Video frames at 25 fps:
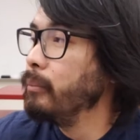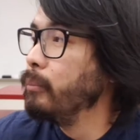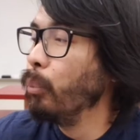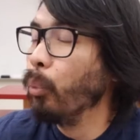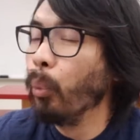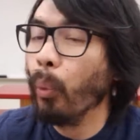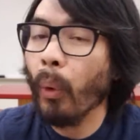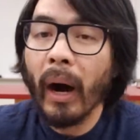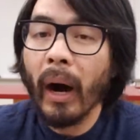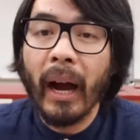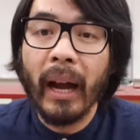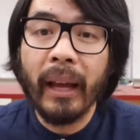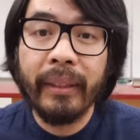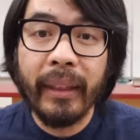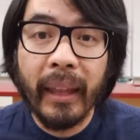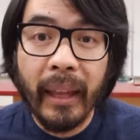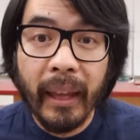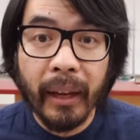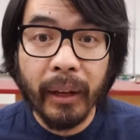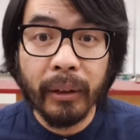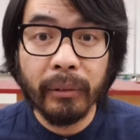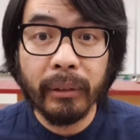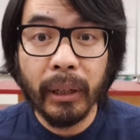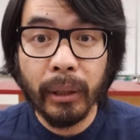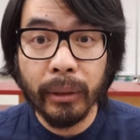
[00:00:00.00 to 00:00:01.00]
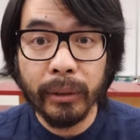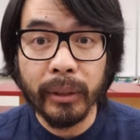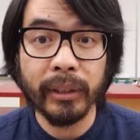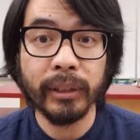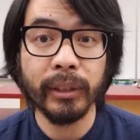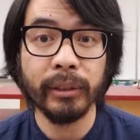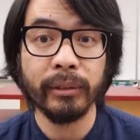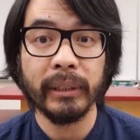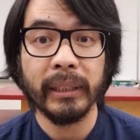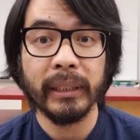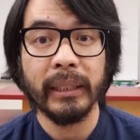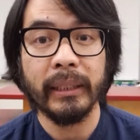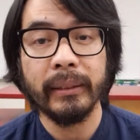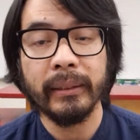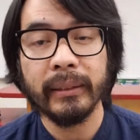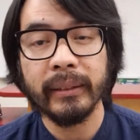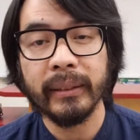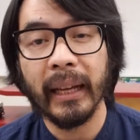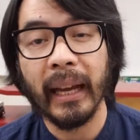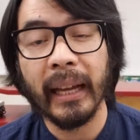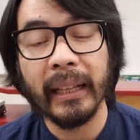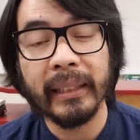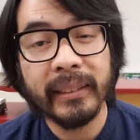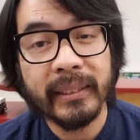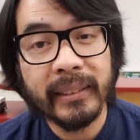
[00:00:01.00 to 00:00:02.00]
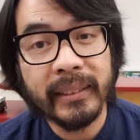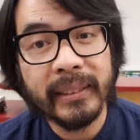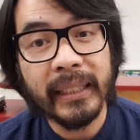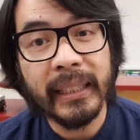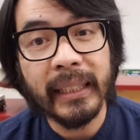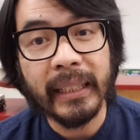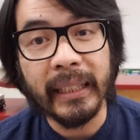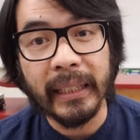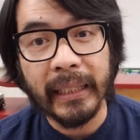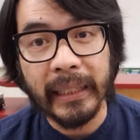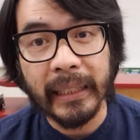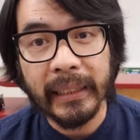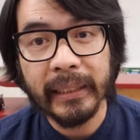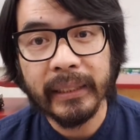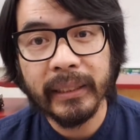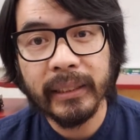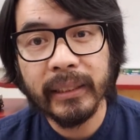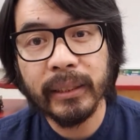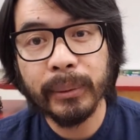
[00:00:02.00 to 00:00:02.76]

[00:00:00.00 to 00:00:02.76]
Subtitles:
why they agree or disagree, and C,